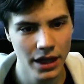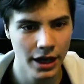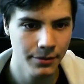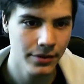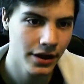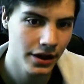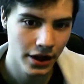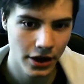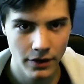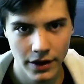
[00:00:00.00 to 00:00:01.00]
I'm gonna
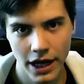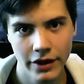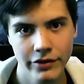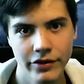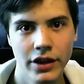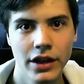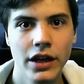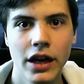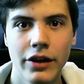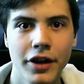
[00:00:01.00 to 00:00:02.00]
go and have
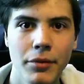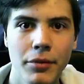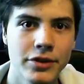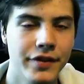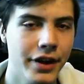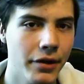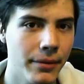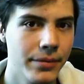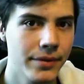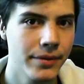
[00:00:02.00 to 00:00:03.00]
a funny moments video up.
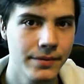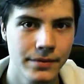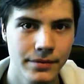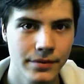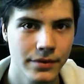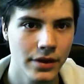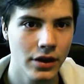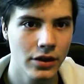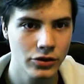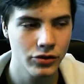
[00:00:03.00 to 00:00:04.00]

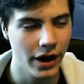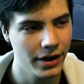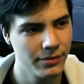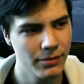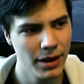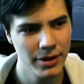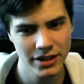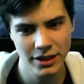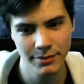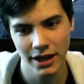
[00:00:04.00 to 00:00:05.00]
Or try. Maybe it's
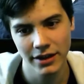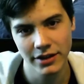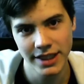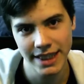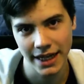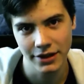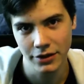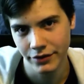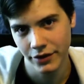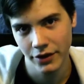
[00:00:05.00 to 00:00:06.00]
gonna be like the second or
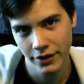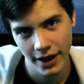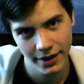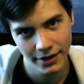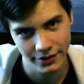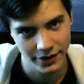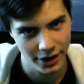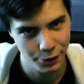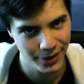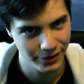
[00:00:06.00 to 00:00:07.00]
the third day of the
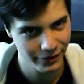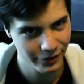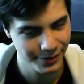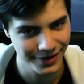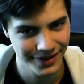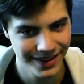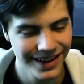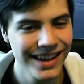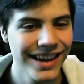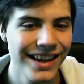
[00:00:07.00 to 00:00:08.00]
new month. But
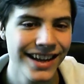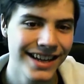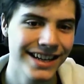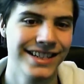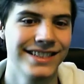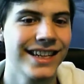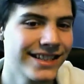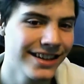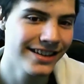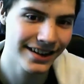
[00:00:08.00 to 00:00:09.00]
it's
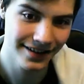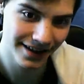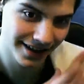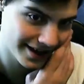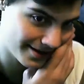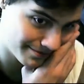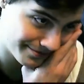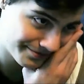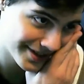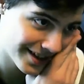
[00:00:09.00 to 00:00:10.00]
good. They're gonna come.
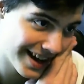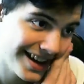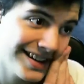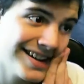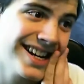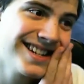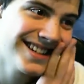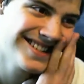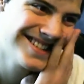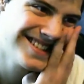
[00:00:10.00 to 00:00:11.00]
Okay?
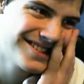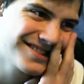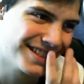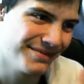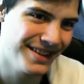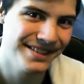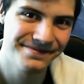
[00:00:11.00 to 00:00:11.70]
Trust me.